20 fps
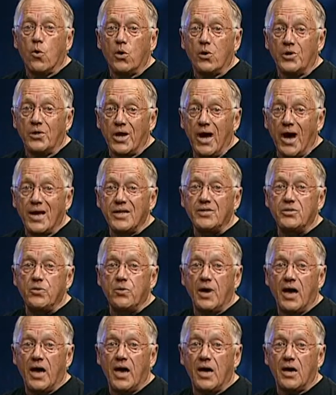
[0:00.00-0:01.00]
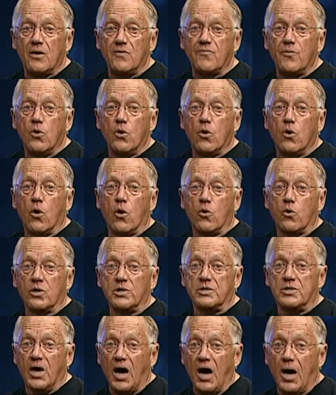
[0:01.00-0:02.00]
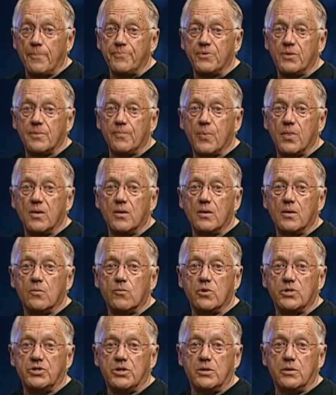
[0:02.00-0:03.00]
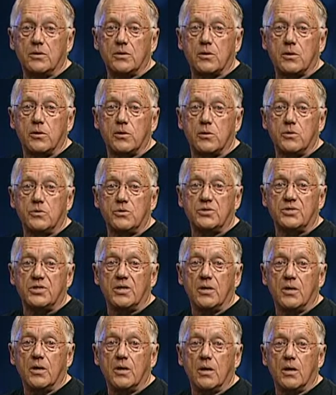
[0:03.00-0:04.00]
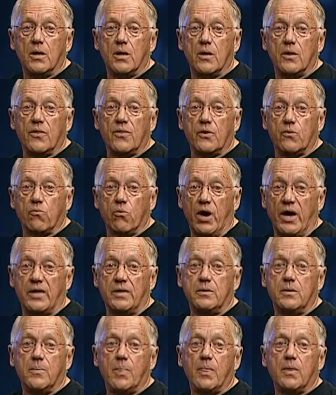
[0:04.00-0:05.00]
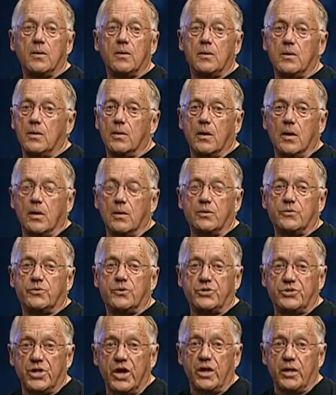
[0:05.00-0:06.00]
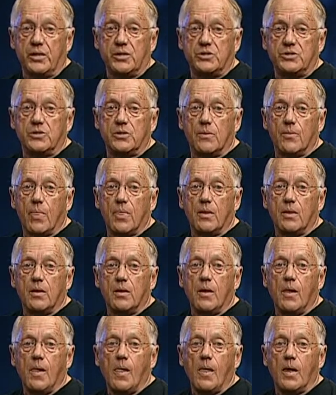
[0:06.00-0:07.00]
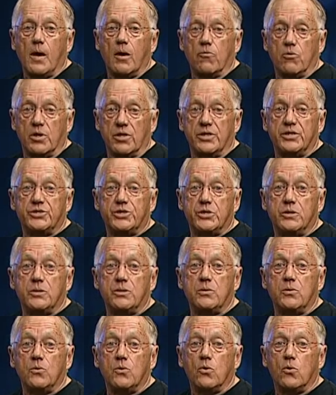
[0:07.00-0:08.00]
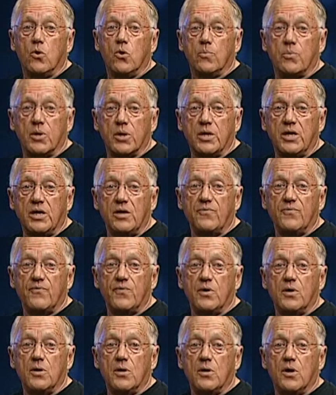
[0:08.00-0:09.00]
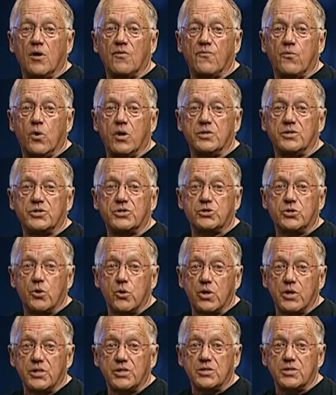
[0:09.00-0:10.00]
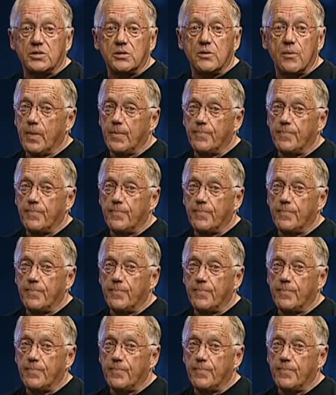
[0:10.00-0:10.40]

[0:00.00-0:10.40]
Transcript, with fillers: or not to have or adopt, which includes uh, the right uh, to change a religion or belief of one's choice.